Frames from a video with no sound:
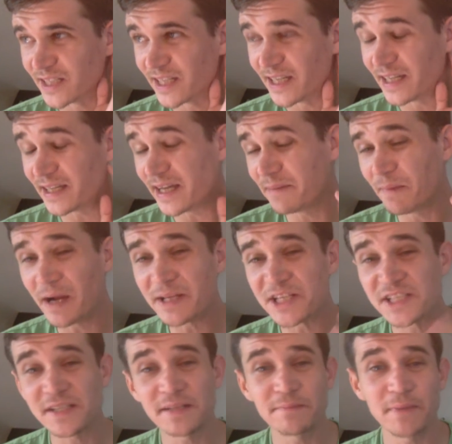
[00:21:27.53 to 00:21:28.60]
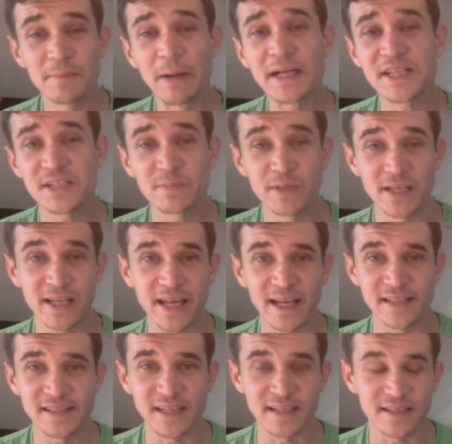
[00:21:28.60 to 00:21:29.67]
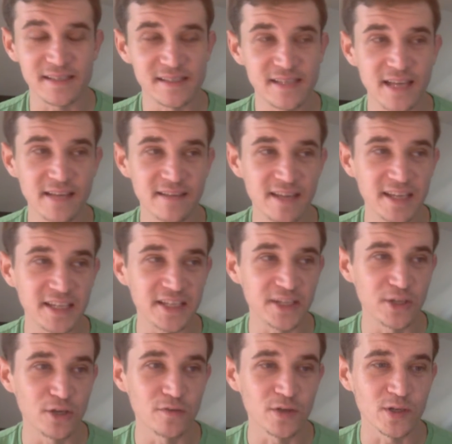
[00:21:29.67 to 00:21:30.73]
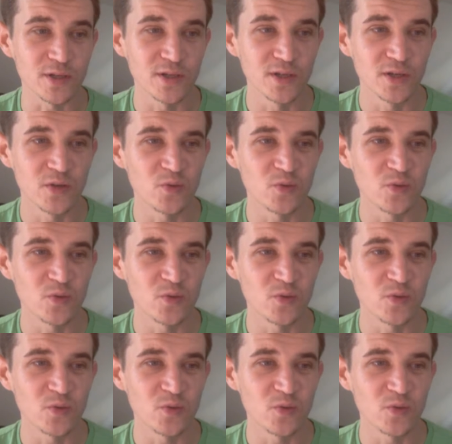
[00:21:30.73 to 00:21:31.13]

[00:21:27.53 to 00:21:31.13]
it might just be the case that the state taking it over